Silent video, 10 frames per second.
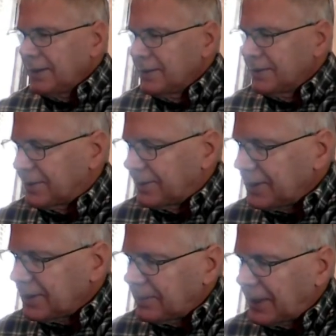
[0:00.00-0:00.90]
So these
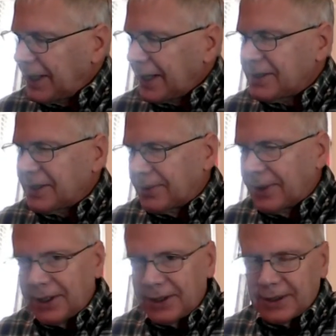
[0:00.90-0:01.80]
are my x
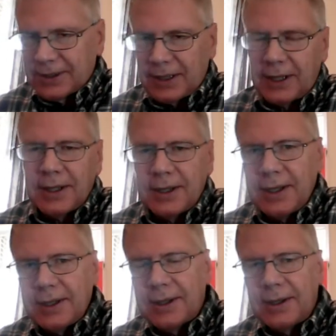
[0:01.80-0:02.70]
equations. Now I
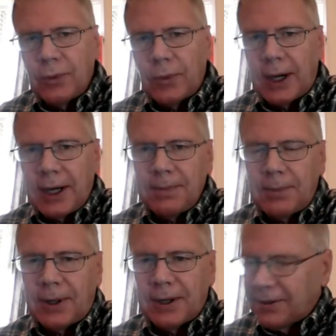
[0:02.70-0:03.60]
need the y
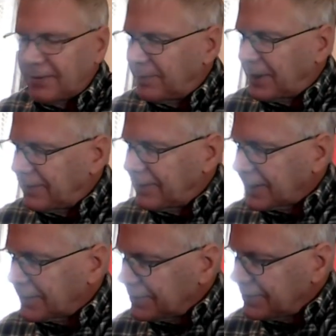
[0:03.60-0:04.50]
part of my
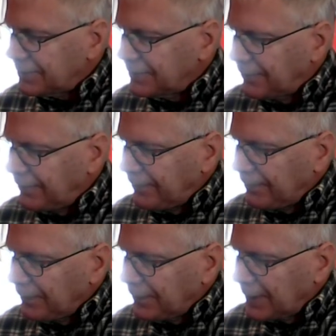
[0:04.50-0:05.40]
vectors.
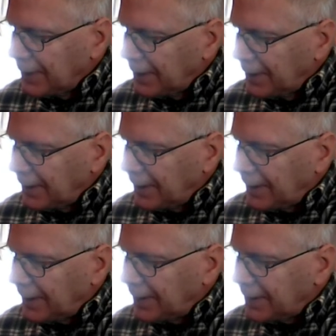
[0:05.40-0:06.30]

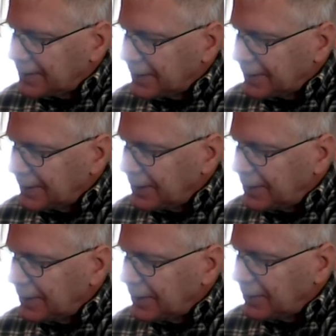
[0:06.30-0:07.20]
And the
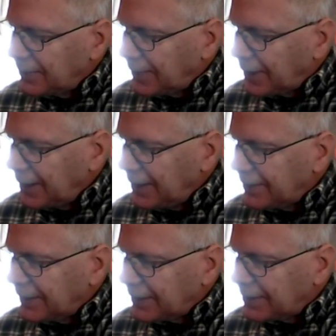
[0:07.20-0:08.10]
acceleration in the y
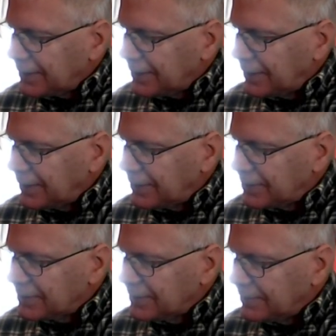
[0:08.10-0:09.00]
direction
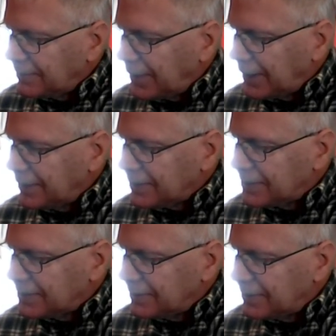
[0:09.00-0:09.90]
is
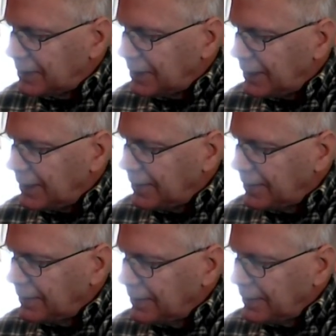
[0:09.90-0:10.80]
minus g,
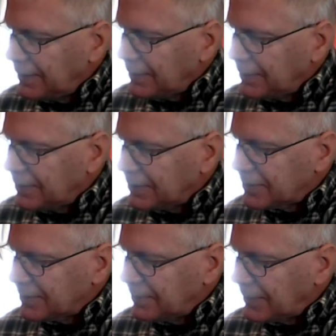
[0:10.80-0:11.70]
which
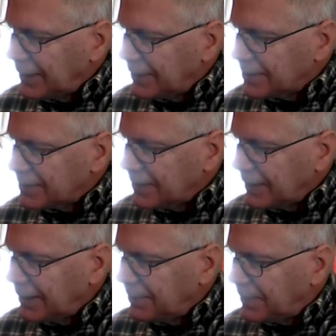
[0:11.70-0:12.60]
is minus
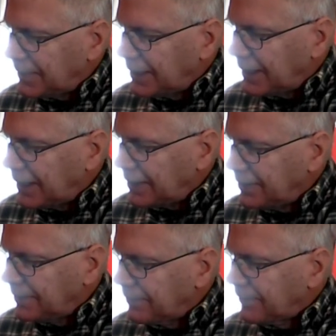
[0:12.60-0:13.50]
9.8.